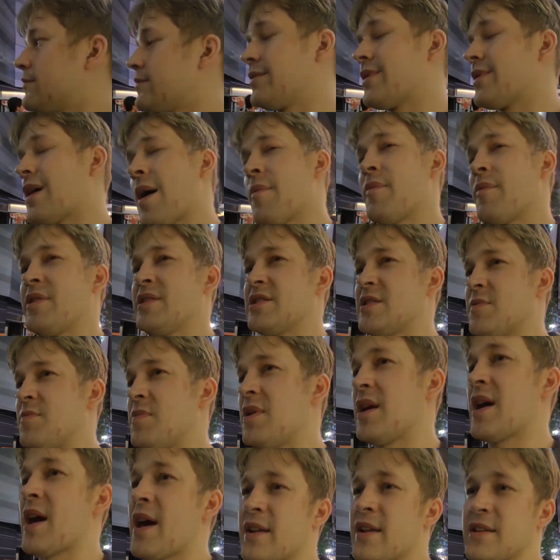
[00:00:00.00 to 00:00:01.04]
I mean, to be
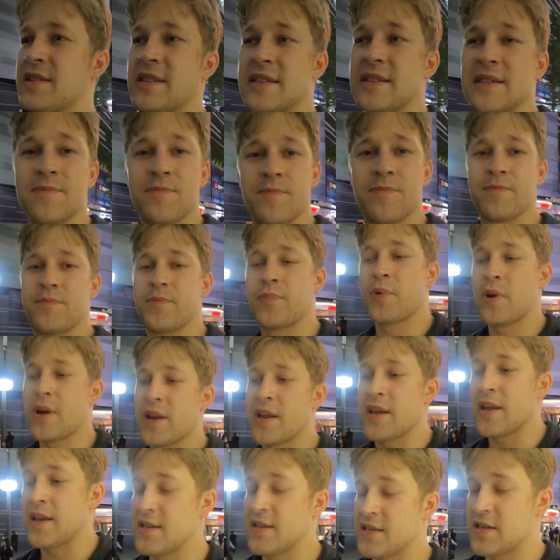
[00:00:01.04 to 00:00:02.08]
honest, it's pretty
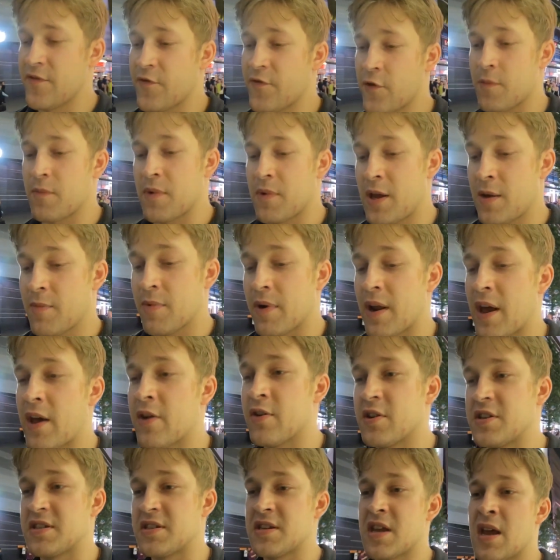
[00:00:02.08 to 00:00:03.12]
easy for me, but I
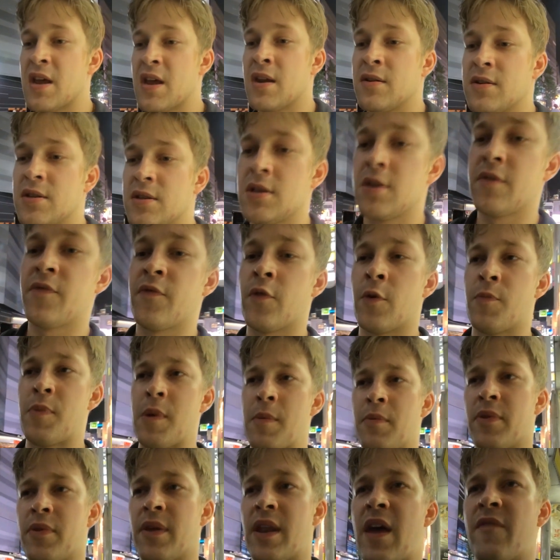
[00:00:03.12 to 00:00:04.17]
understand for
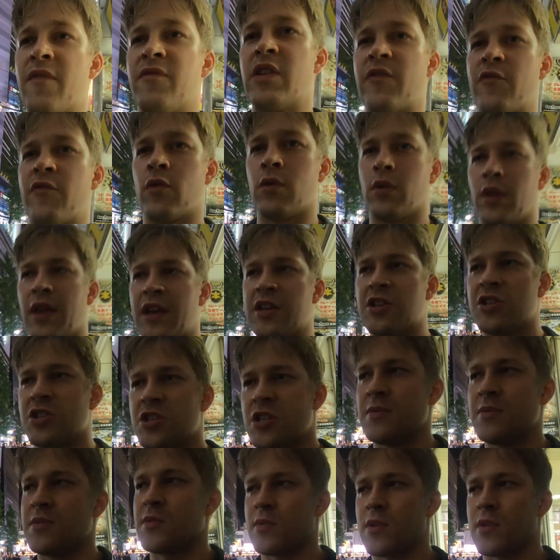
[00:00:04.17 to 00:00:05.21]
people that have different
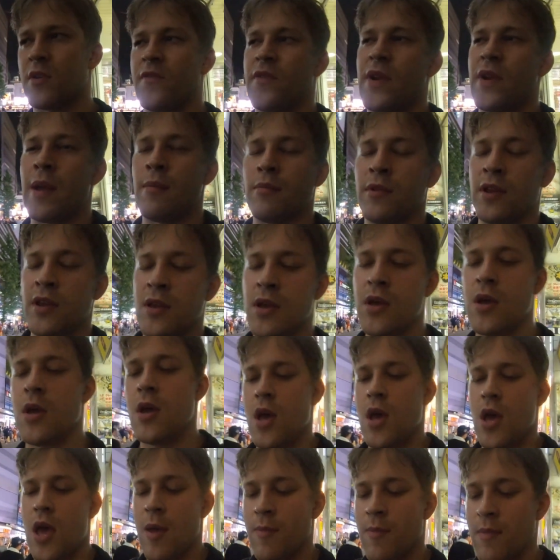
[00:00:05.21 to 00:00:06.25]
relationships with their family,
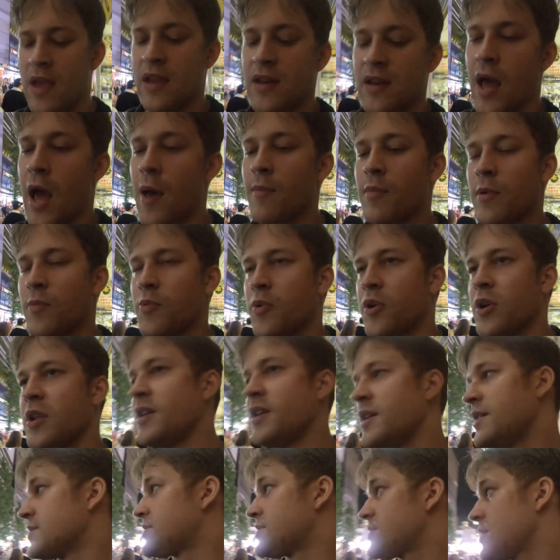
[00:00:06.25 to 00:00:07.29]
it may not be pretty
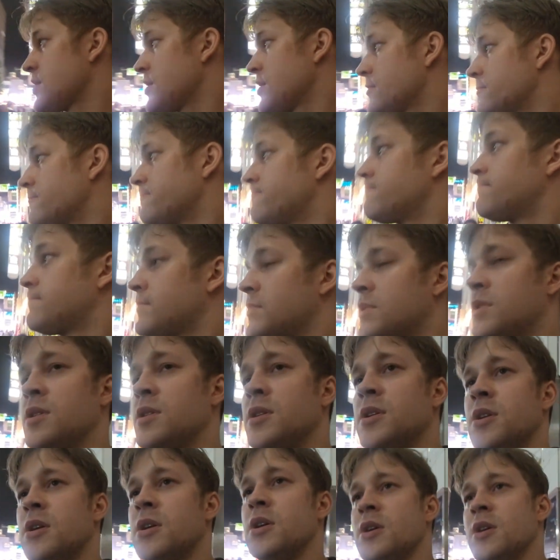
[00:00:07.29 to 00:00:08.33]
easy.
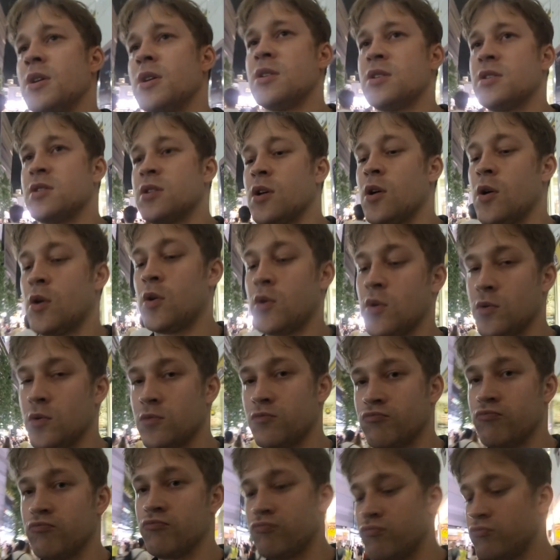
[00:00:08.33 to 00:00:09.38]
So,
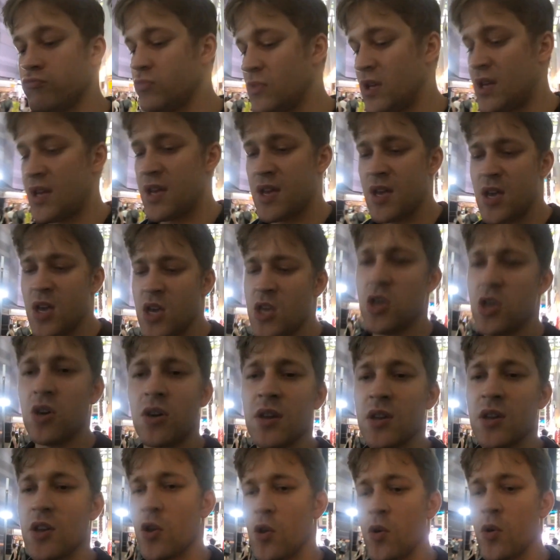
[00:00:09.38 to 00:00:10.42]
You
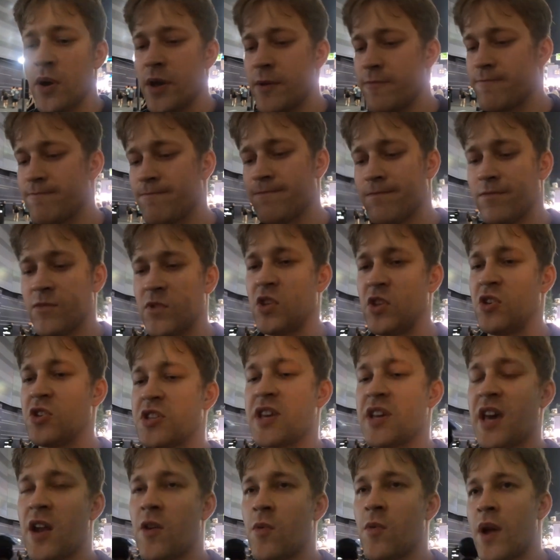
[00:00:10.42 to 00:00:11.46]
can do it. You just
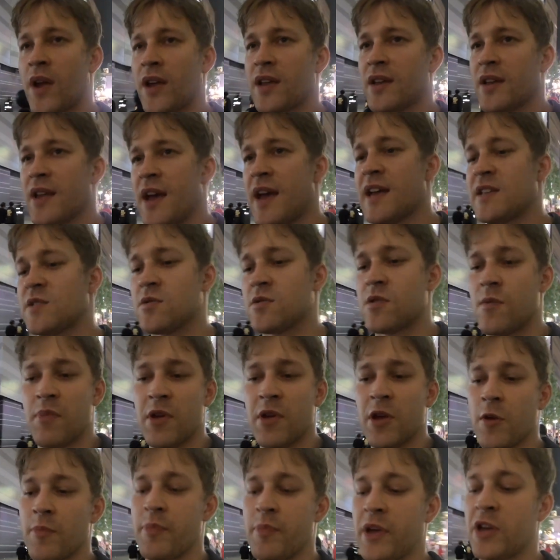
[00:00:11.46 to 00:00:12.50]
got to recognize what the
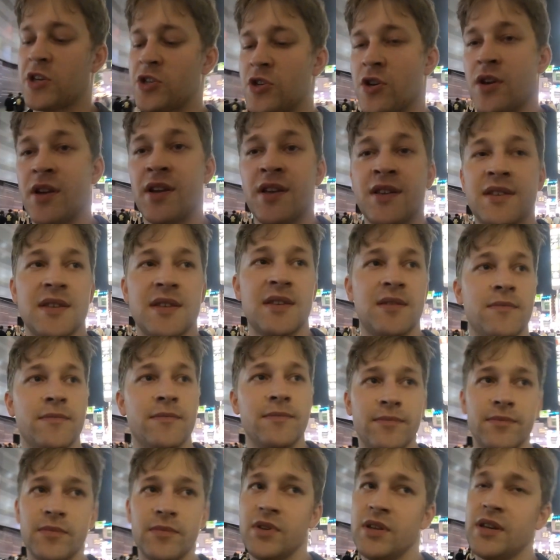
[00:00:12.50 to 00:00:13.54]
bigger picture is,
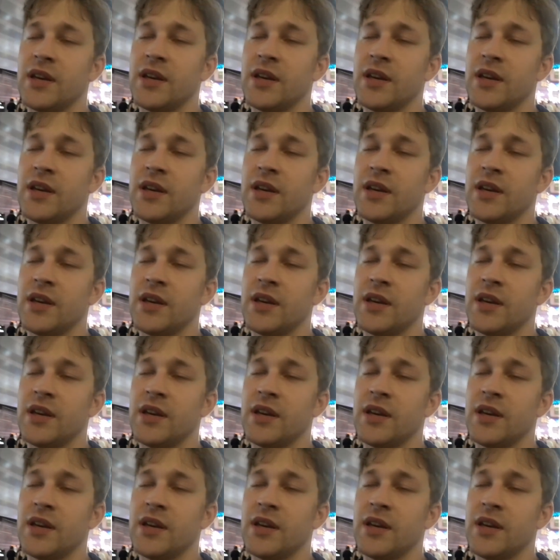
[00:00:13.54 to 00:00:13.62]
and you got